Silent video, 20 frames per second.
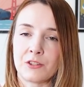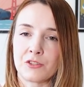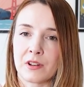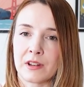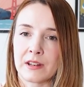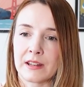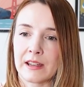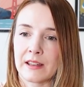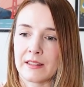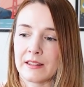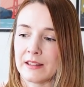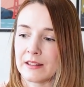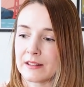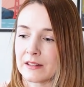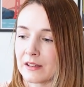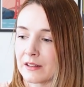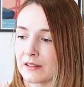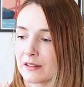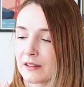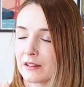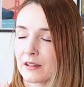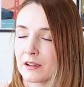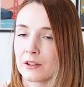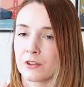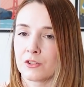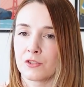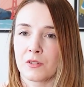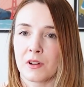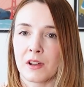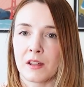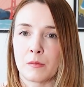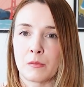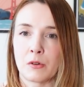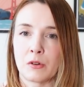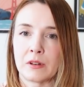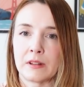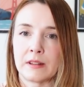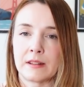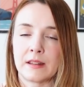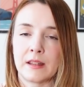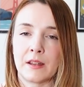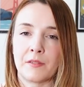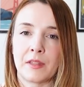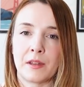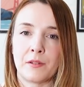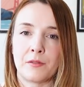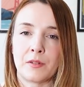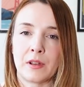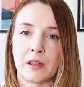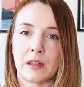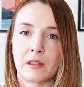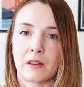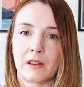trying to get these done so that I could try them on and see if they fit,